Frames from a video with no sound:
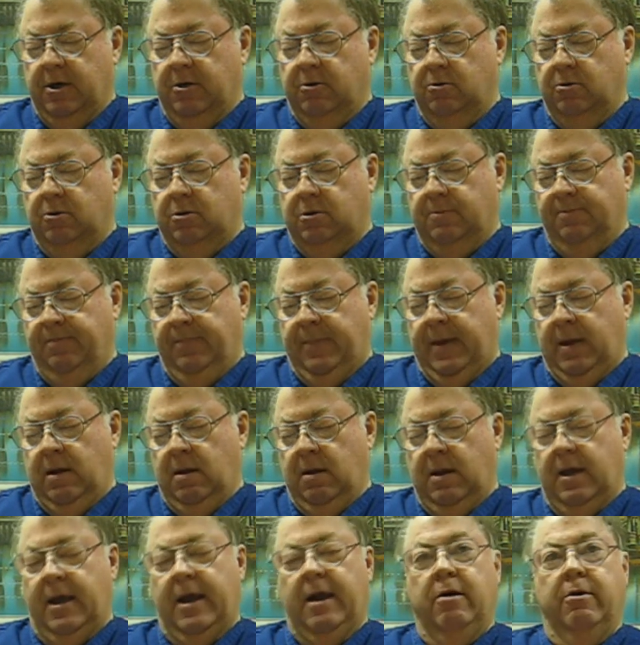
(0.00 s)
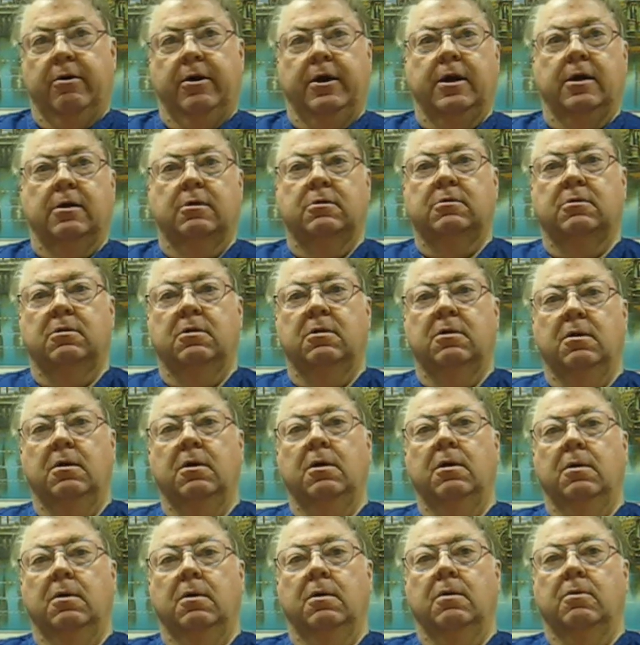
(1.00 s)
those areas
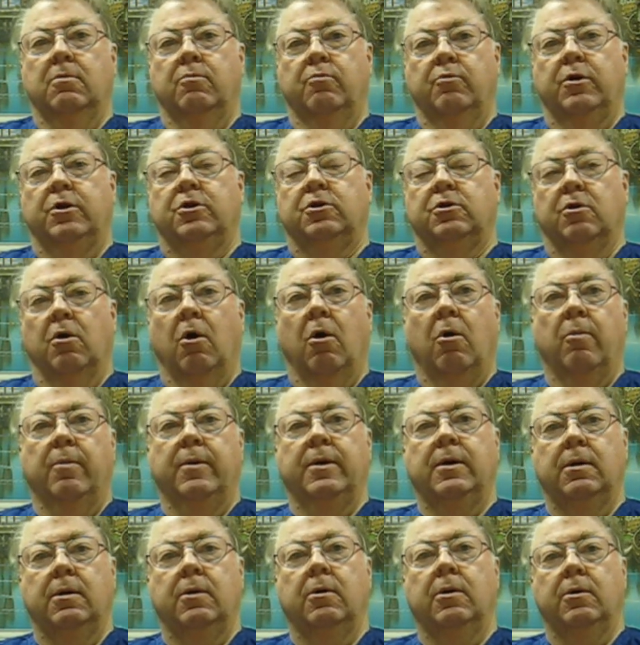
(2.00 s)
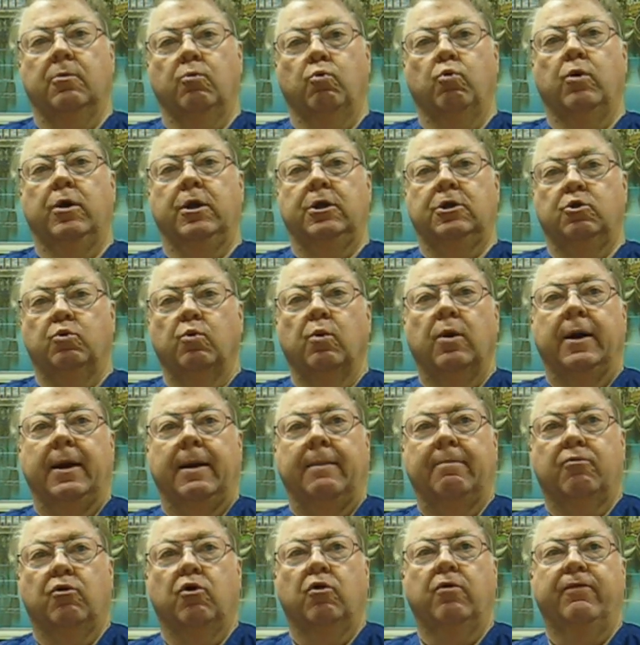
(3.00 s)
which will
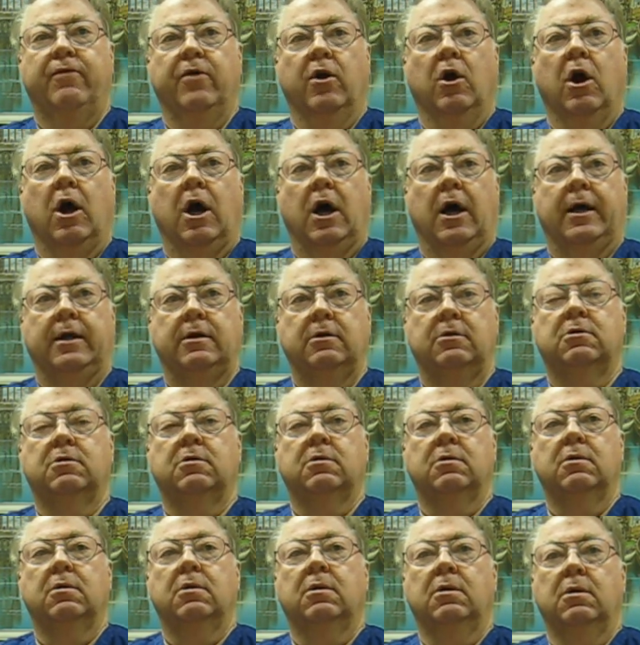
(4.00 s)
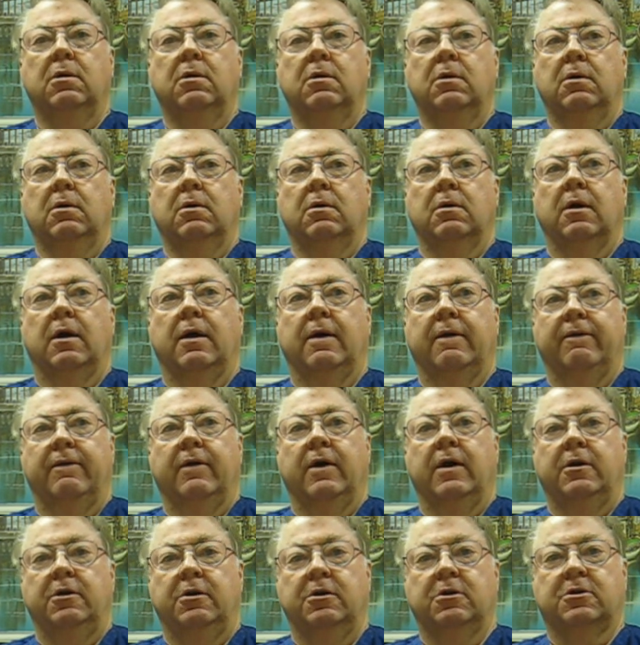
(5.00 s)
improve your odds
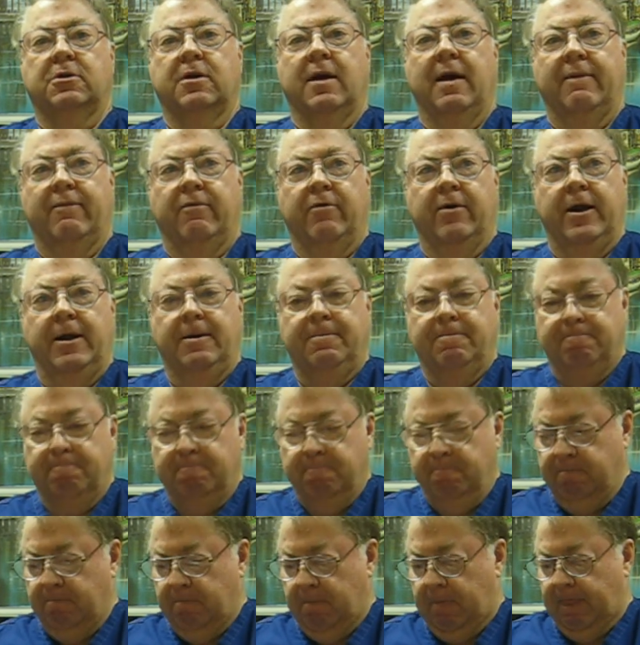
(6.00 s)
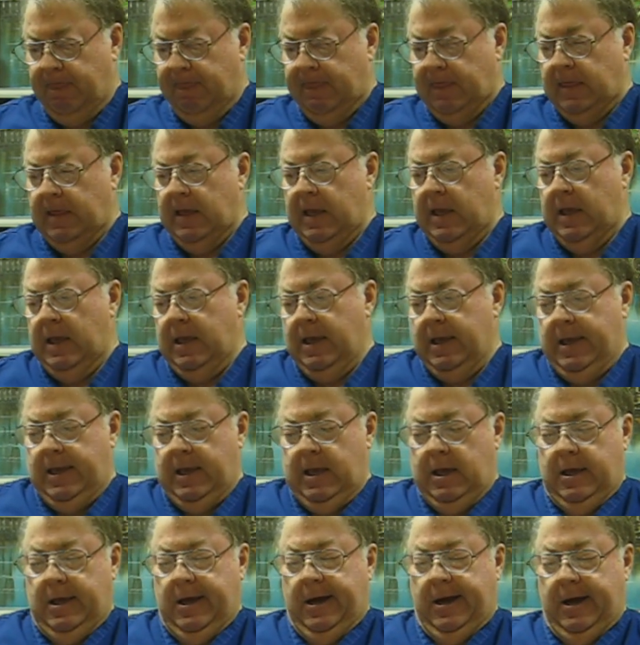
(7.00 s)
of discovery.
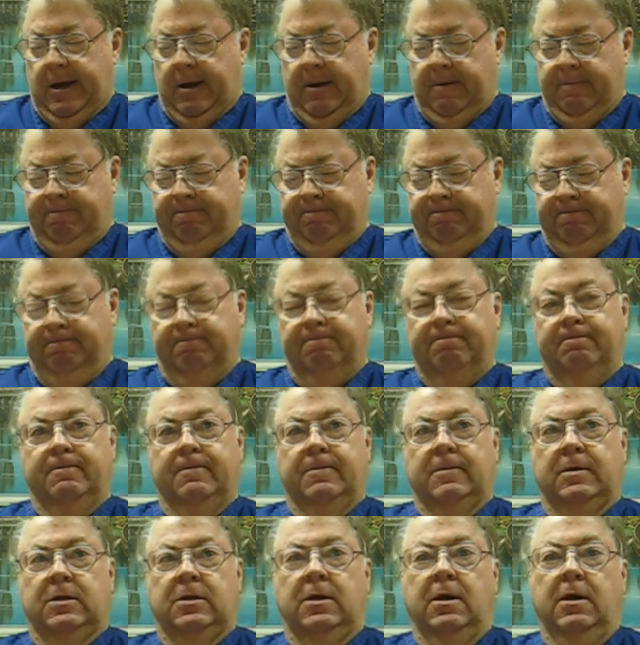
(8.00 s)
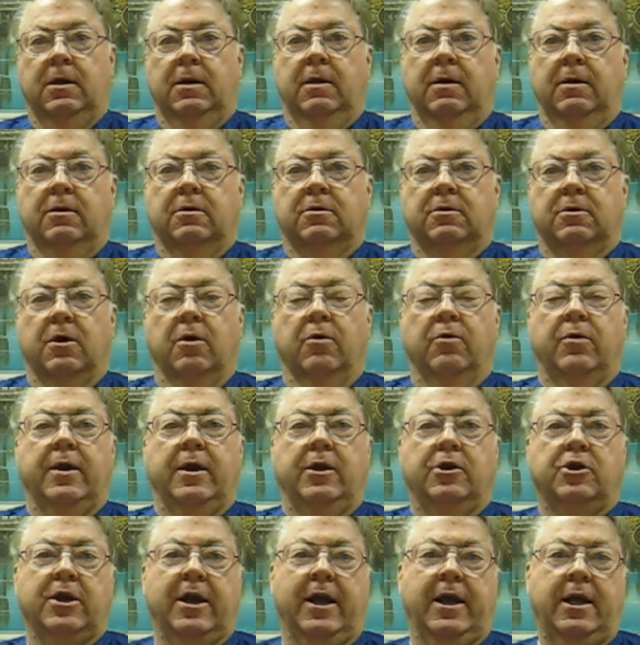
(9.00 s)
So
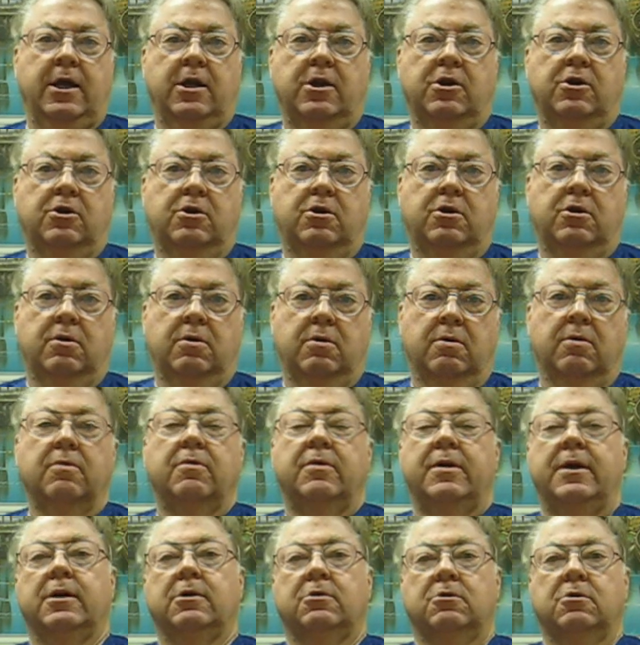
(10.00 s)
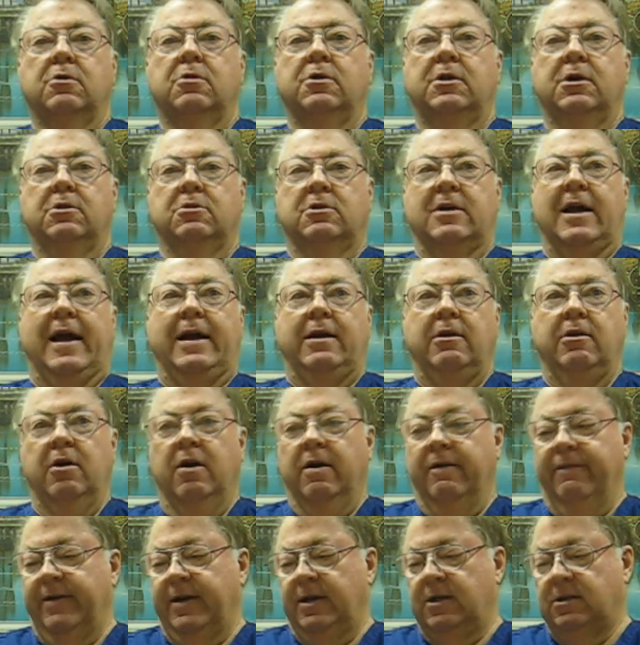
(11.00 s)
the change, this
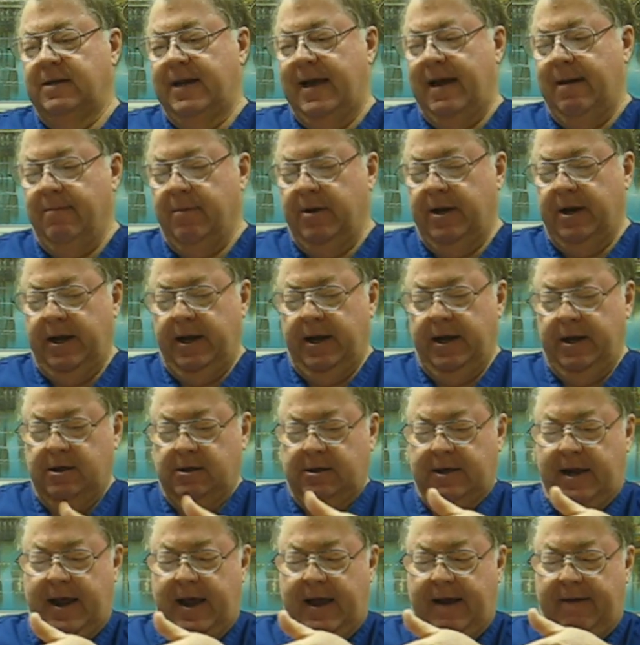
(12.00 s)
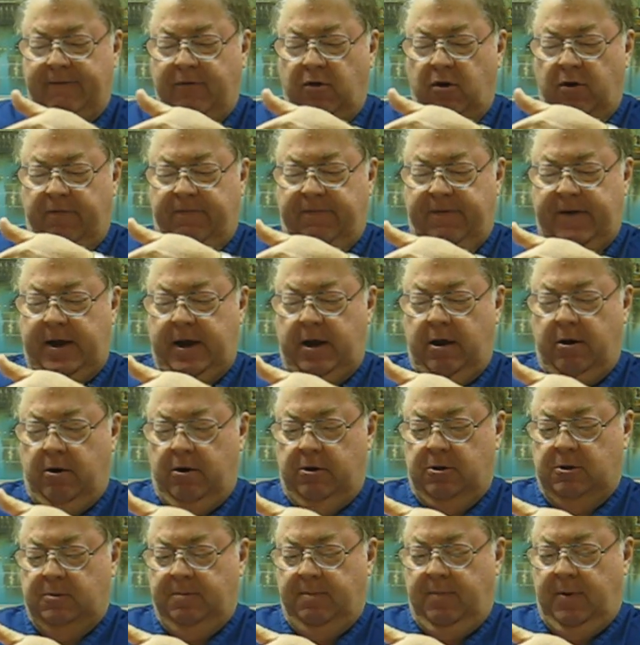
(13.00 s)
idea of examining is to have your
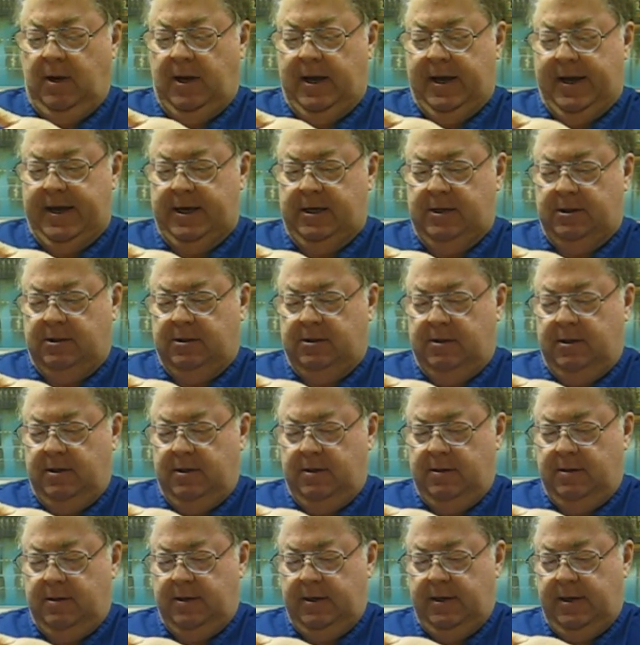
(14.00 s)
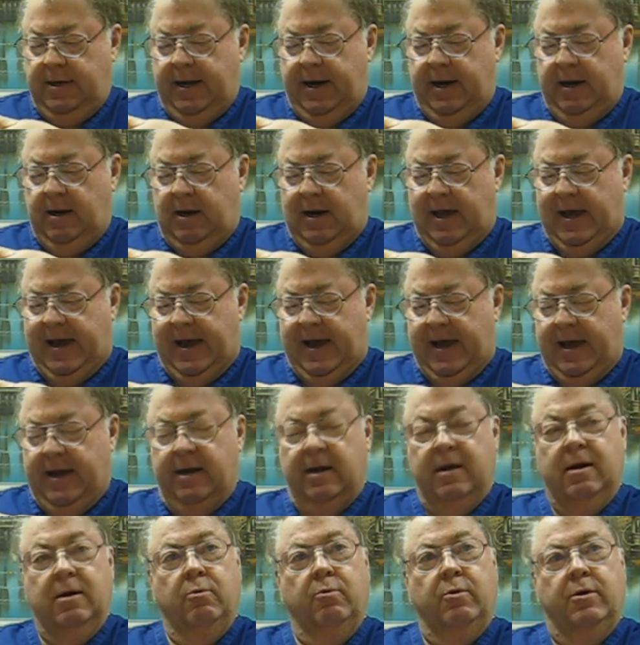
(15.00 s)
fingers placed in
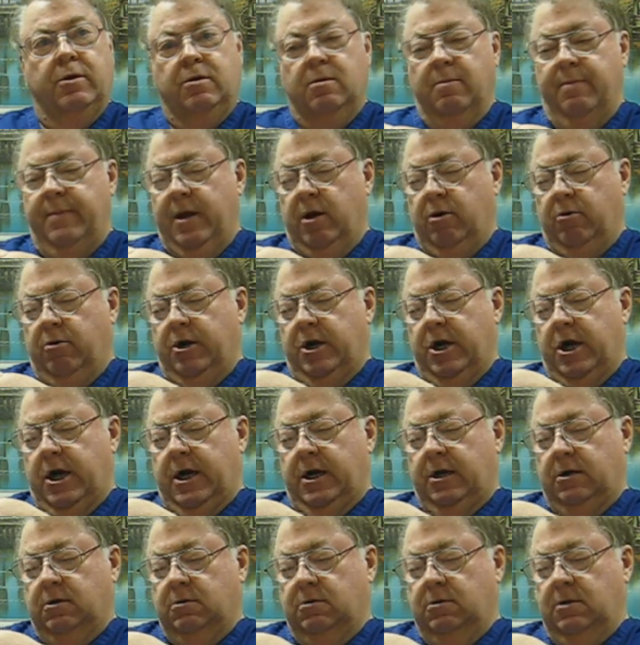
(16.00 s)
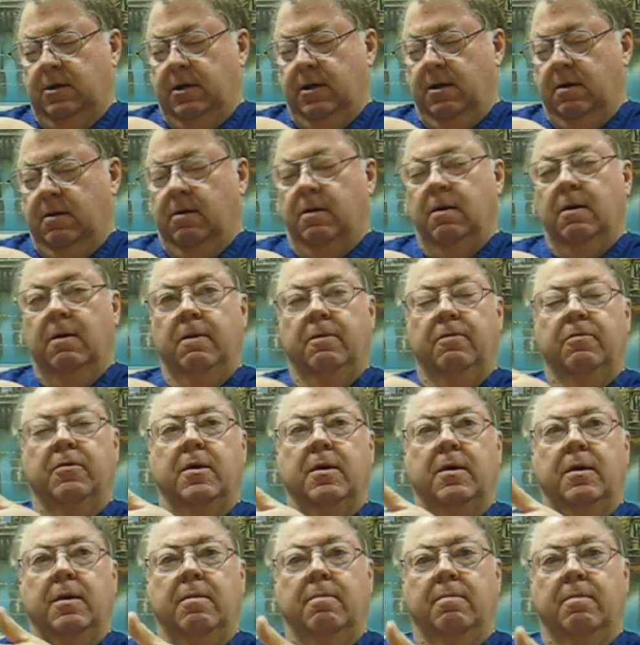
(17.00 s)
line with the milk ducts.
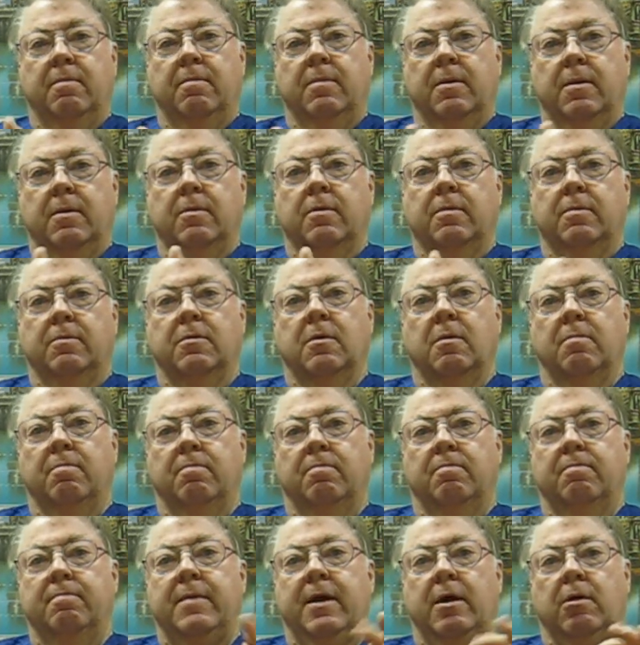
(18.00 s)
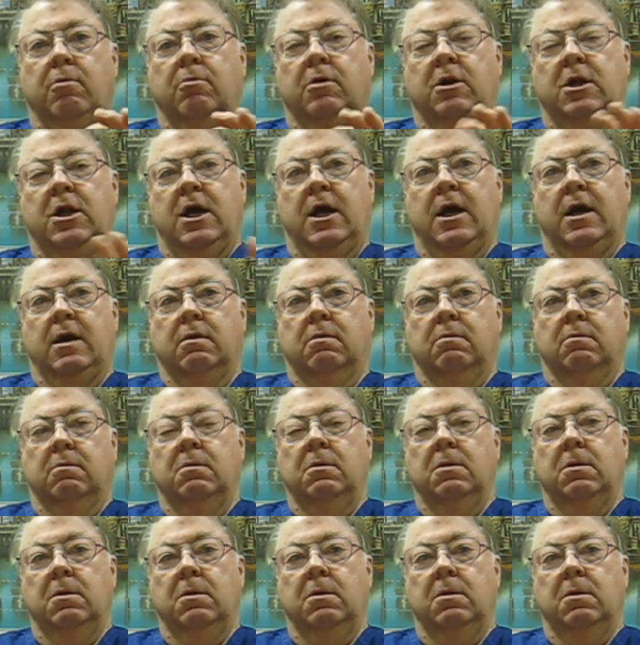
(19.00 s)
The milk duct